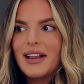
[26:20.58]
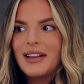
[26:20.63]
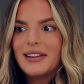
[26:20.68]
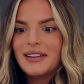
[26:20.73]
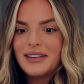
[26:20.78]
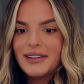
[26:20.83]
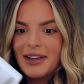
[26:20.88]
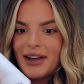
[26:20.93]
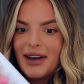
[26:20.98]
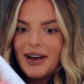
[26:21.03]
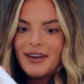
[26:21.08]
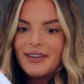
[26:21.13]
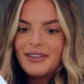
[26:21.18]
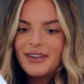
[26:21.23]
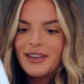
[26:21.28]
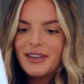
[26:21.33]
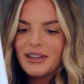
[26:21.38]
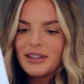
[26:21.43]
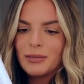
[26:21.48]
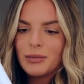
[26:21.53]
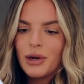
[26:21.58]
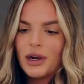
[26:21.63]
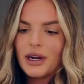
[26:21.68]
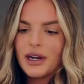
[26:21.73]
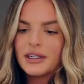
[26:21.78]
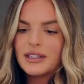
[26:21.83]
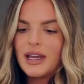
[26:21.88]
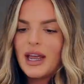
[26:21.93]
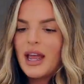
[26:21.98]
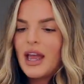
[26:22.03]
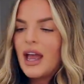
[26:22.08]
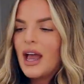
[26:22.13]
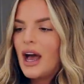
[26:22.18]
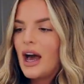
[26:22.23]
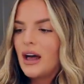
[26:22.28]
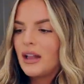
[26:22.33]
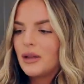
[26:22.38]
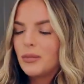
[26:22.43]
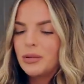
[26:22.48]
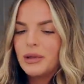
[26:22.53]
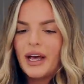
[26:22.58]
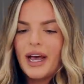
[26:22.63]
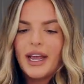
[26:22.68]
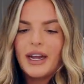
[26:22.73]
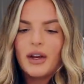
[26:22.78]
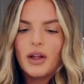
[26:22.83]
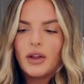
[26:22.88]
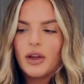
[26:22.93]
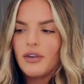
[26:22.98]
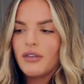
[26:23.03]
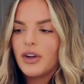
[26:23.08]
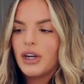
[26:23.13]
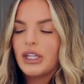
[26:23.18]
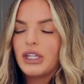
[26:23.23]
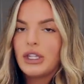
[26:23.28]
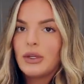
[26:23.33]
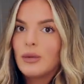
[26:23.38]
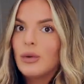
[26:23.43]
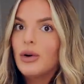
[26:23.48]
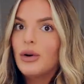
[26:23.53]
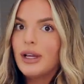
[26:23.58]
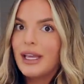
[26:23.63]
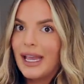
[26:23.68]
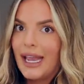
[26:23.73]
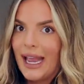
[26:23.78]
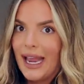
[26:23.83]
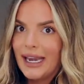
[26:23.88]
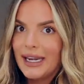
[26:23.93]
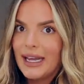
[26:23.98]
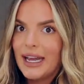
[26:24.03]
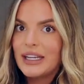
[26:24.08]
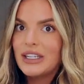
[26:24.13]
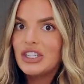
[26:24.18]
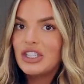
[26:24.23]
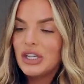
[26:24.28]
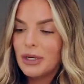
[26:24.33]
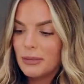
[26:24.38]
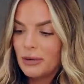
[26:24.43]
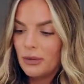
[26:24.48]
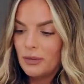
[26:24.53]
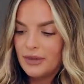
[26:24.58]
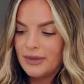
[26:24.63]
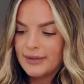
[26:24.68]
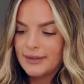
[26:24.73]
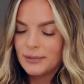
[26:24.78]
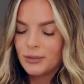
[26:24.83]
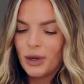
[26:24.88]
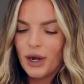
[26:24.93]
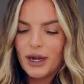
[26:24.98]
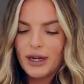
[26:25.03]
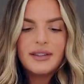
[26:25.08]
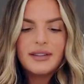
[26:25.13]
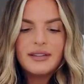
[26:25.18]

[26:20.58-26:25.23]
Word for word: love this product. I'll apply it all over. You will get a shimmer with this product.